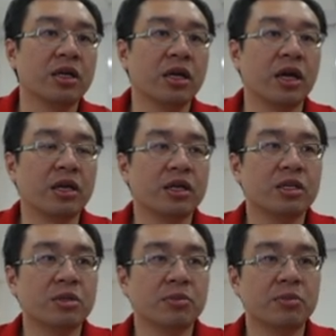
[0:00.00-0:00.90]
at
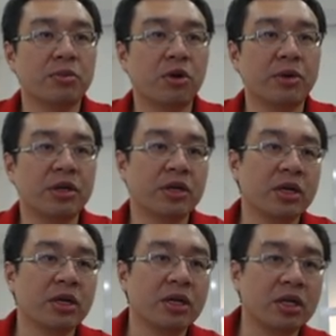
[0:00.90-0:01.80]
this moment
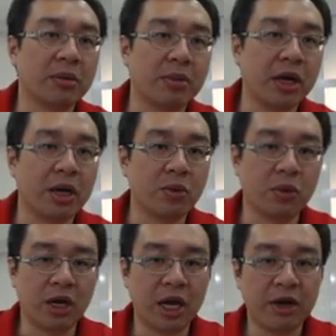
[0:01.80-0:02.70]
the black will
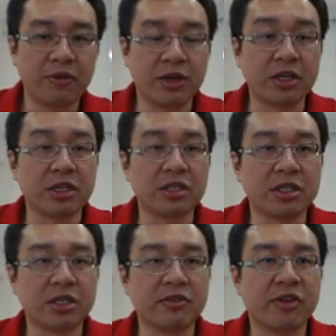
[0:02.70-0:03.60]
have a
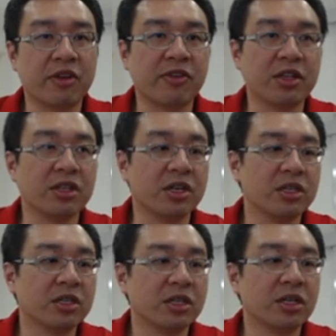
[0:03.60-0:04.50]
decisive advantage
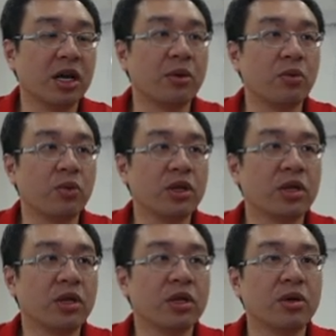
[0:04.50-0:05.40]
and win
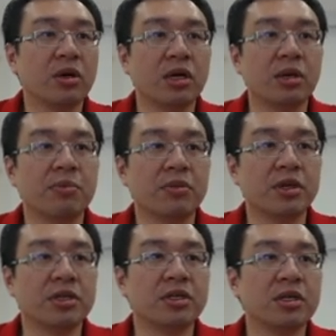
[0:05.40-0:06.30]
a
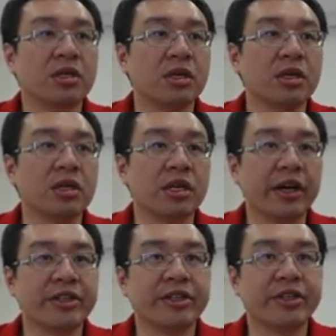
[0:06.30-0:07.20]
piece in the
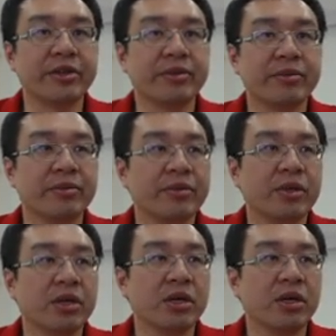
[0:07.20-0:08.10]
action.
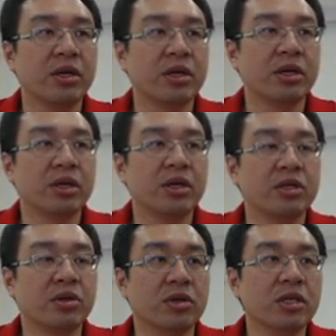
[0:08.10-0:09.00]

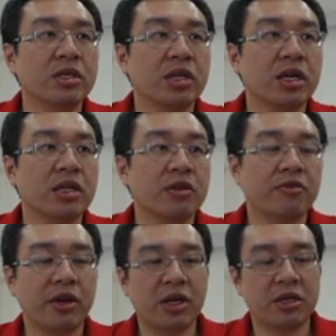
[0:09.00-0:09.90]
So this knight
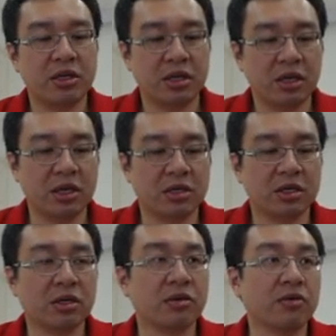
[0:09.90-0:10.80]
defense is
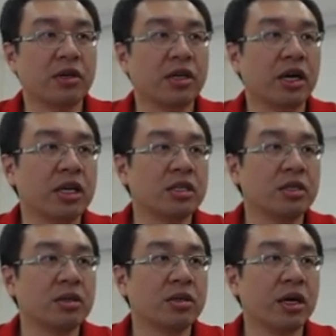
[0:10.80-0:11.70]
a very nice
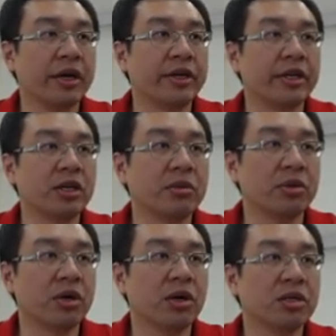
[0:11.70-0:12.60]
idea
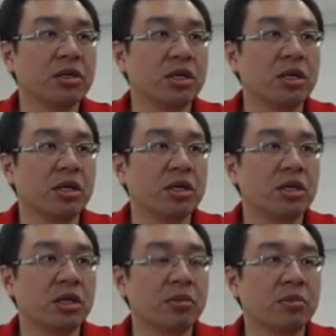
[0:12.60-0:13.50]
because
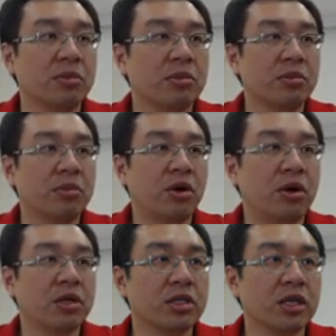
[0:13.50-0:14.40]
the
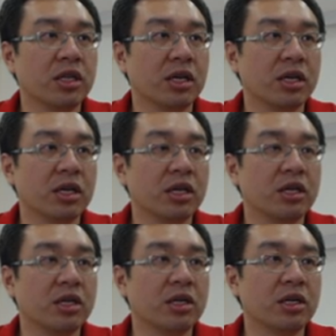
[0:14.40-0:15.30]
pawn is attacking
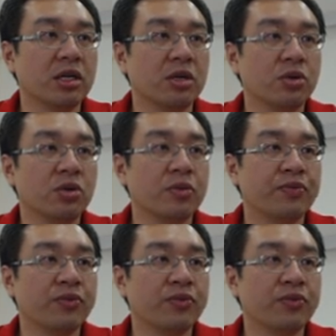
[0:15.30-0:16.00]
the rook,